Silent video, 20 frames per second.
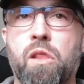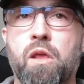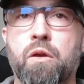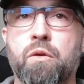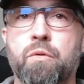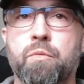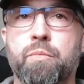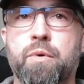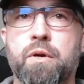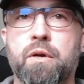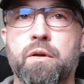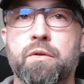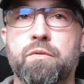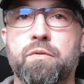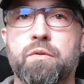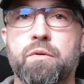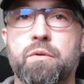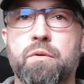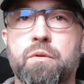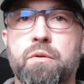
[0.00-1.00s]

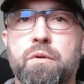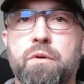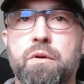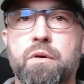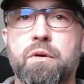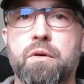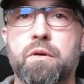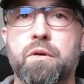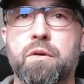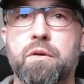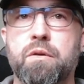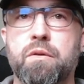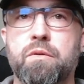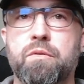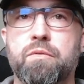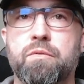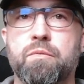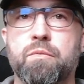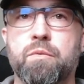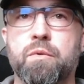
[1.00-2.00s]

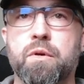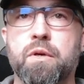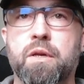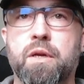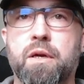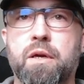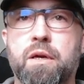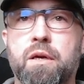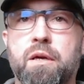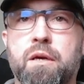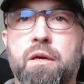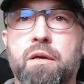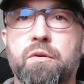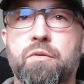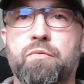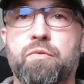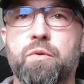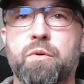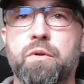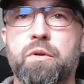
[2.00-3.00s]
Repositories, we're going to add a
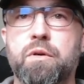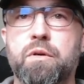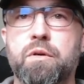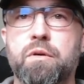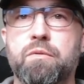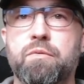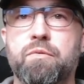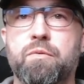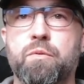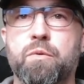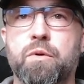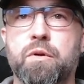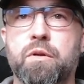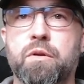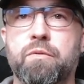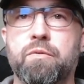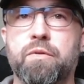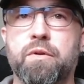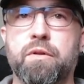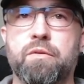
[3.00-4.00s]
folder for
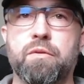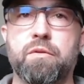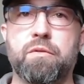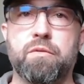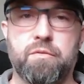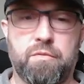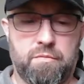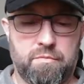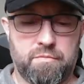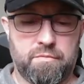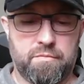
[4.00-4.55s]
interfaces.